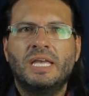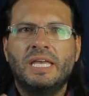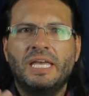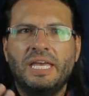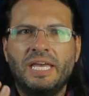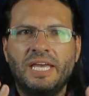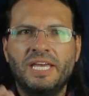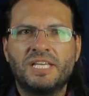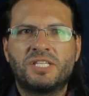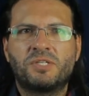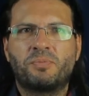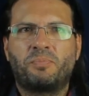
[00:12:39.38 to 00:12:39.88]

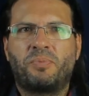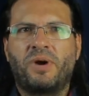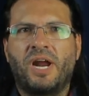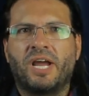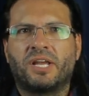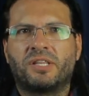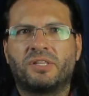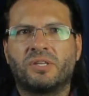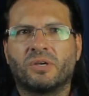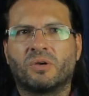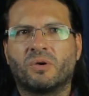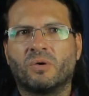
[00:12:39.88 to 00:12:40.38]
is
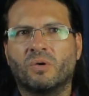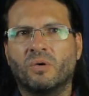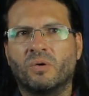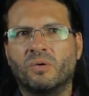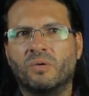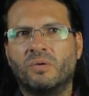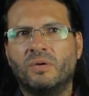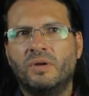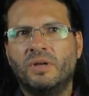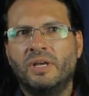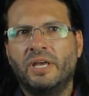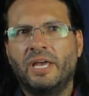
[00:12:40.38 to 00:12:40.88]

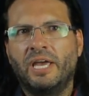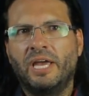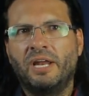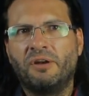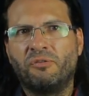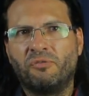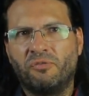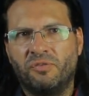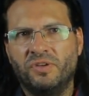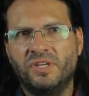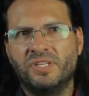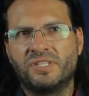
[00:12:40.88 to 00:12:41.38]
practical and
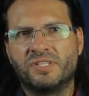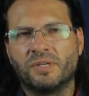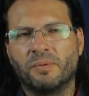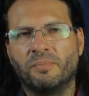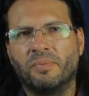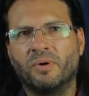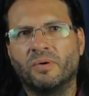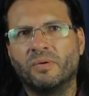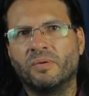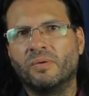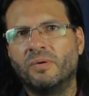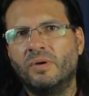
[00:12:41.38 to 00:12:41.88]

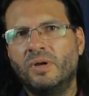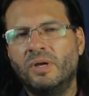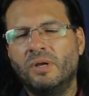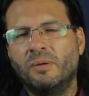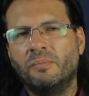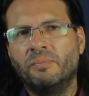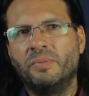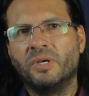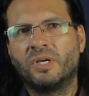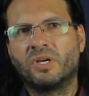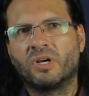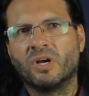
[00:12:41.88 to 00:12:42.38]
feasible
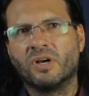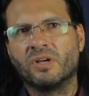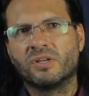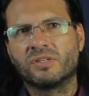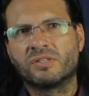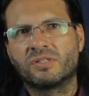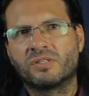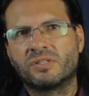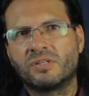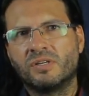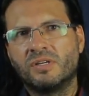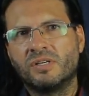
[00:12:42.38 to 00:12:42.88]

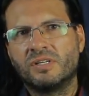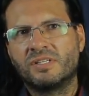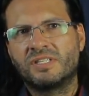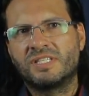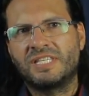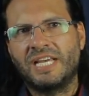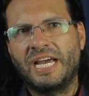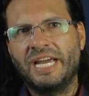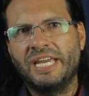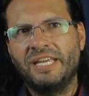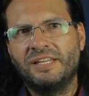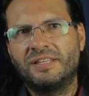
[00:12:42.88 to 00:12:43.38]
because
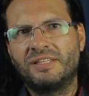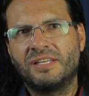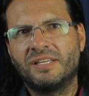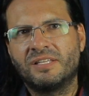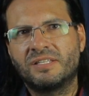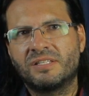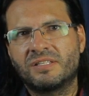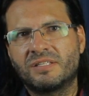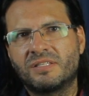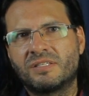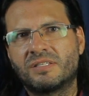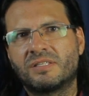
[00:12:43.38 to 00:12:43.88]

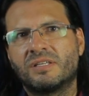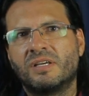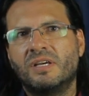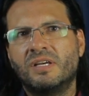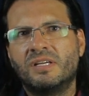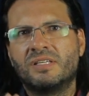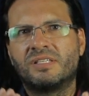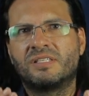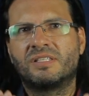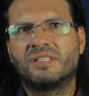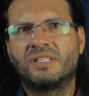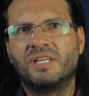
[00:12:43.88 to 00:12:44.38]
scientists
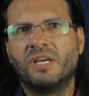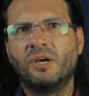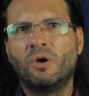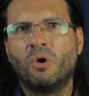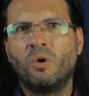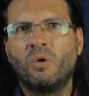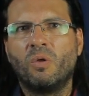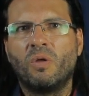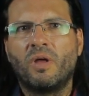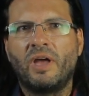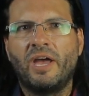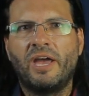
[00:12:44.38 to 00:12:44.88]

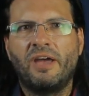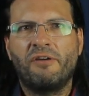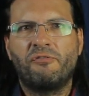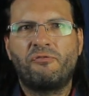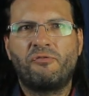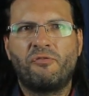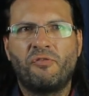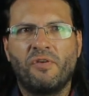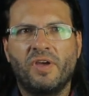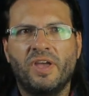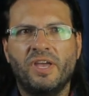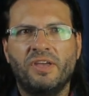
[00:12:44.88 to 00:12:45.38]
still have
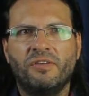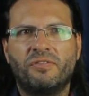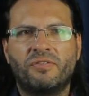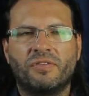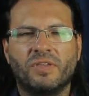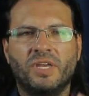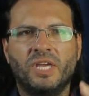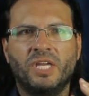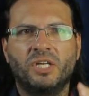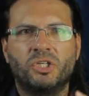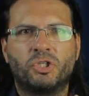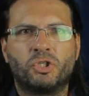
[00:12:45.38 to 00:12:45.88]
faith
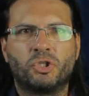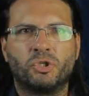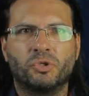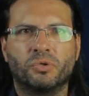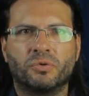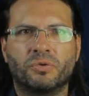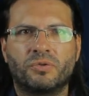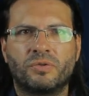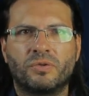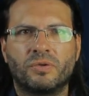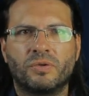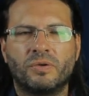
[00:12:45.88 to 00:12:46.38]
in
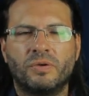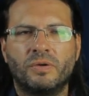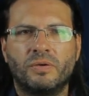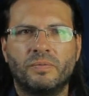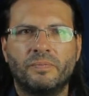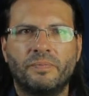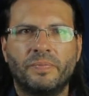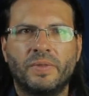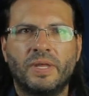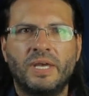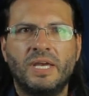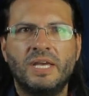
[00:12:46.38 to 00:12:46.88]
truth.
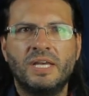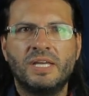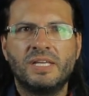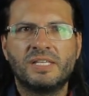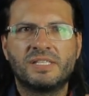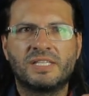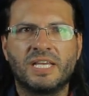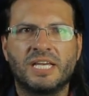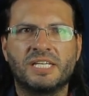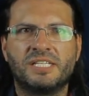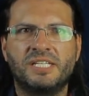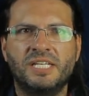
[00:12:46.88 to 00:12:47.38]

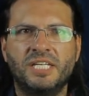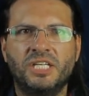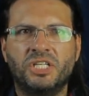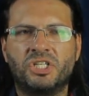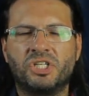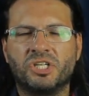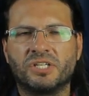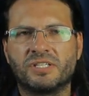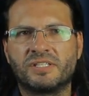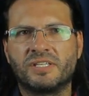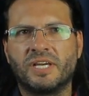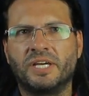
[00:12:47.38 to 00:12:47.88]
Says
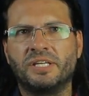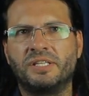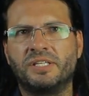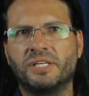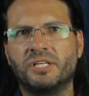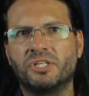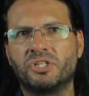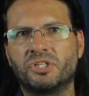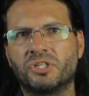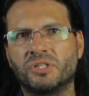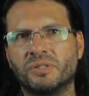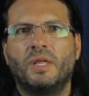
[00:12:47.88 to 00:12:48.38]
Nietzsche,
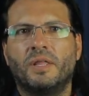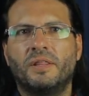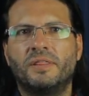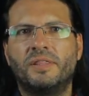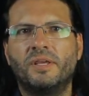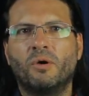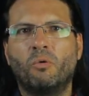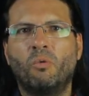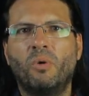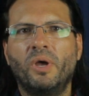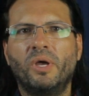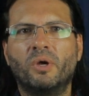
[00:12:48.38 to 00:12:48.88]
citation,
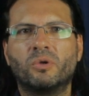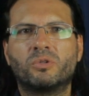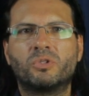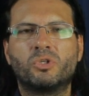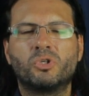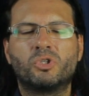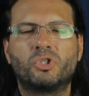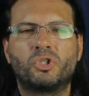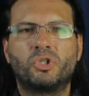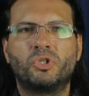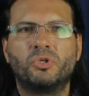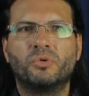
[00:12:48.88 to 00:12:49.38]
"The will
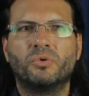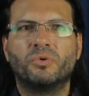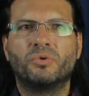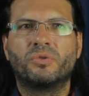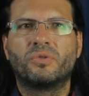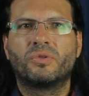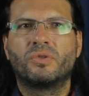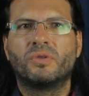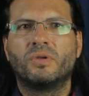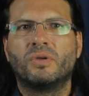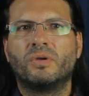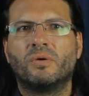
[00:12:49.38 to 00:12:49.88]
to
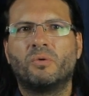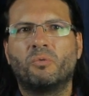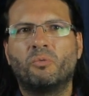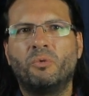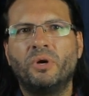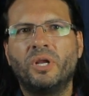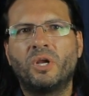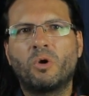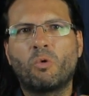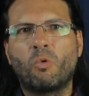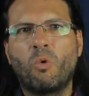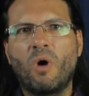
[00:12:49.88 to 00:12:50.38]
truth
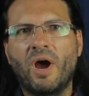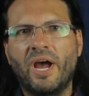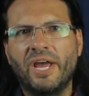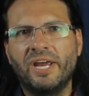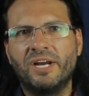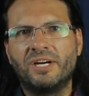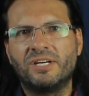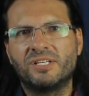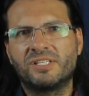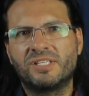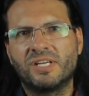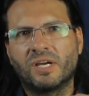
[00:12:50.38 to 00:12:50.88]

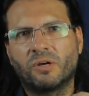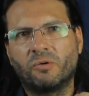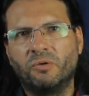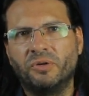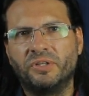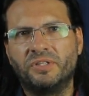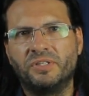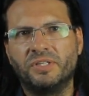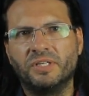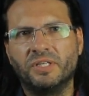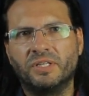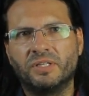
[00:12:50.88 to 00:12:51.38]
requires a
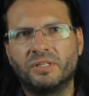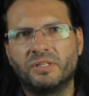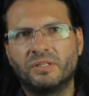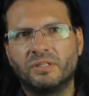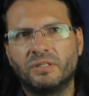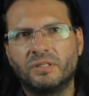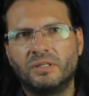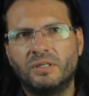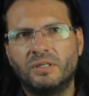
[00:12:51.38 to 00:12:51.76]
critique.